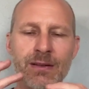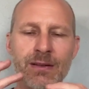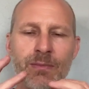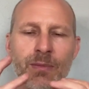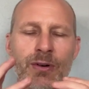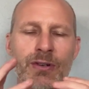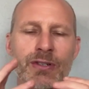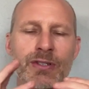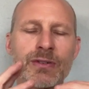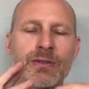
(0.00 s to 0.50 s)

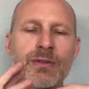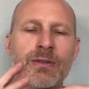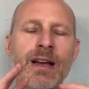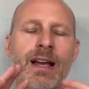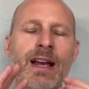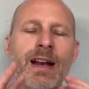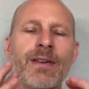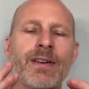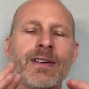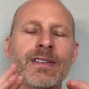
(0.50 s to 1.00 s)
emotional
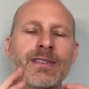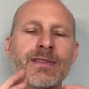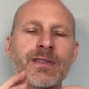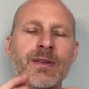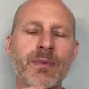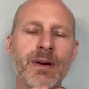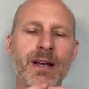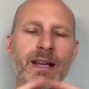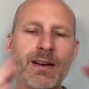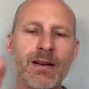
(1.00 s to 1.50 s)
areas of
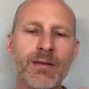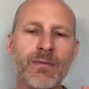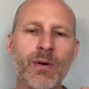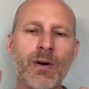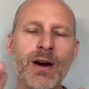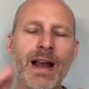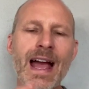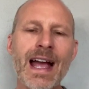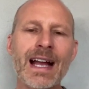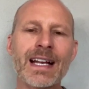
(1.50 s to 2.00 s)
the brain are
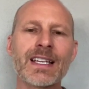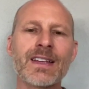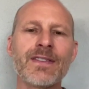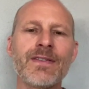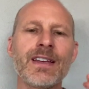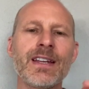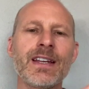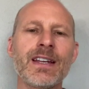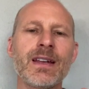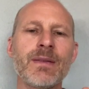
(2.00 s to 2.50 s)
more
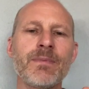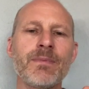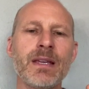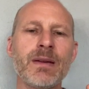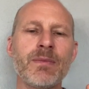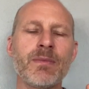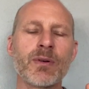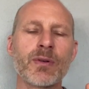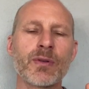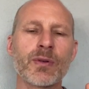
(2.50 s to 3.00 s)
activated in
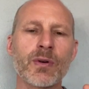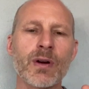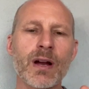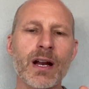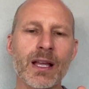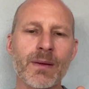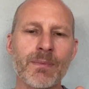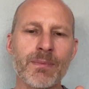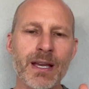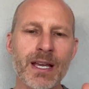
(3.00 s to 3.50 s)
people with
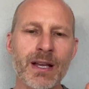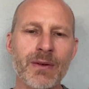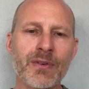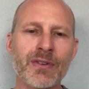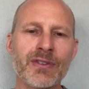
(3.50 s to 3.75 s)
chronic pain.